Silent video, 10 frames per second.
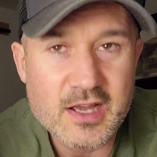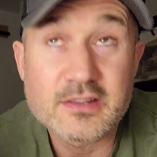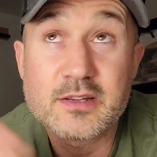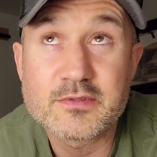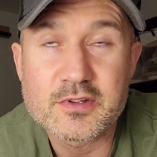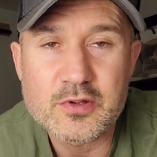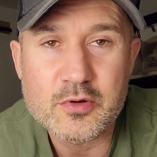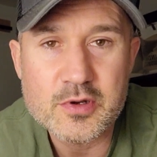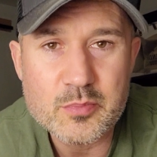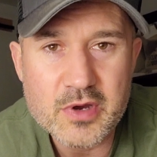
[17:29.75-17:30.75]
I love the
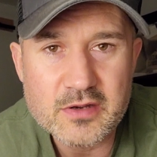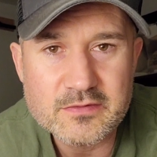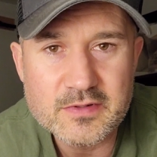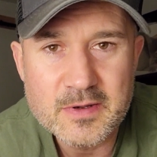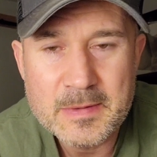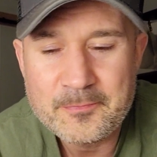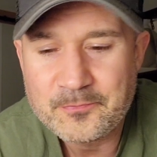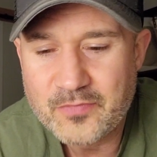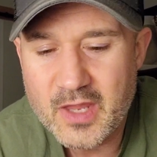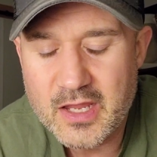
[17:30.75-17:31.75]
Lord above,
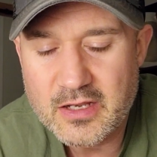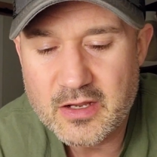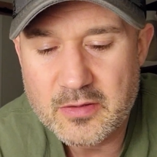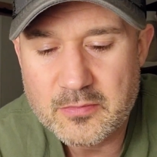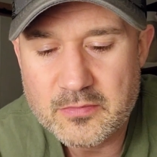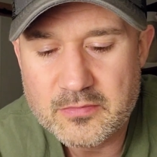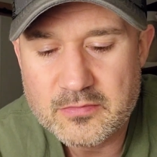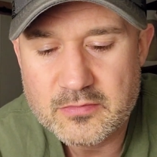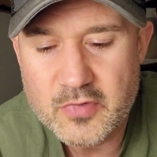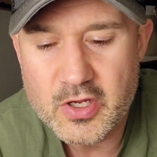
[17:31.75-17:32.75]
and
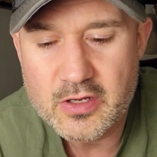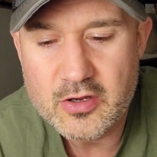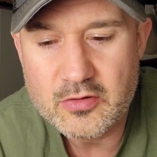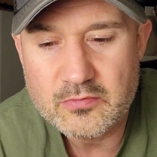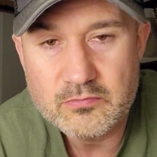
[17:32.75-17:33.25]
there you go.